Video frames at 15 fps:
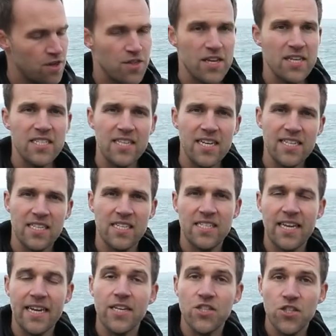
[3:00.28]
This is a
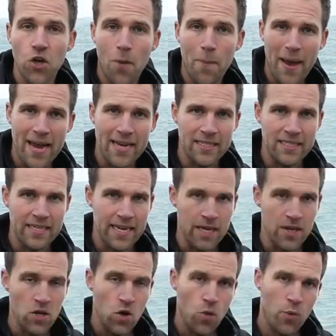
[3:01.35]
six stop
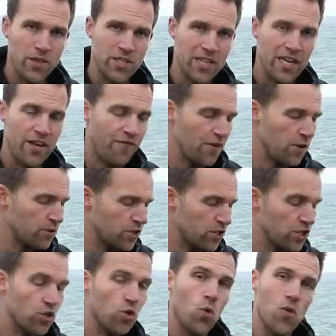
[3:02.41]
ND, which Lee
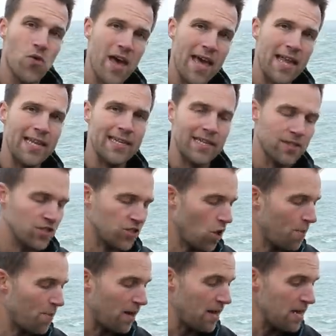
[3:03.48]
filters call their little
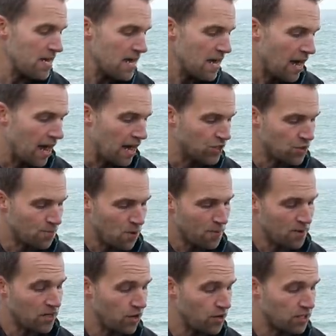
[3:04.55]
stopper. And you've
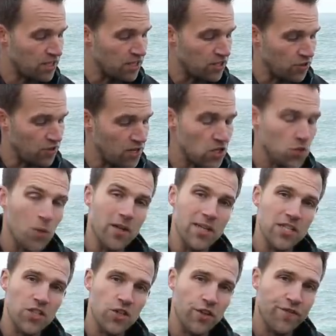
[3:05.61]
probably noticed on this one
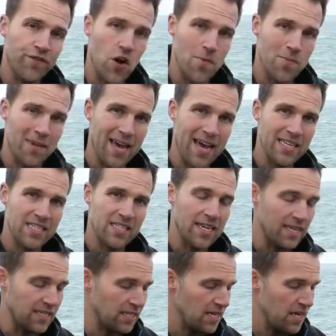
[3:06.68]
it's got a foam
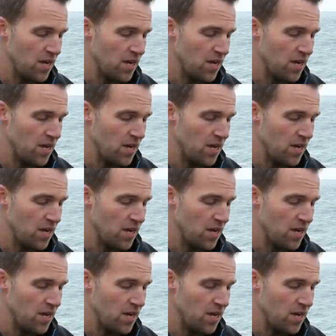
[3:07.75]
gasket,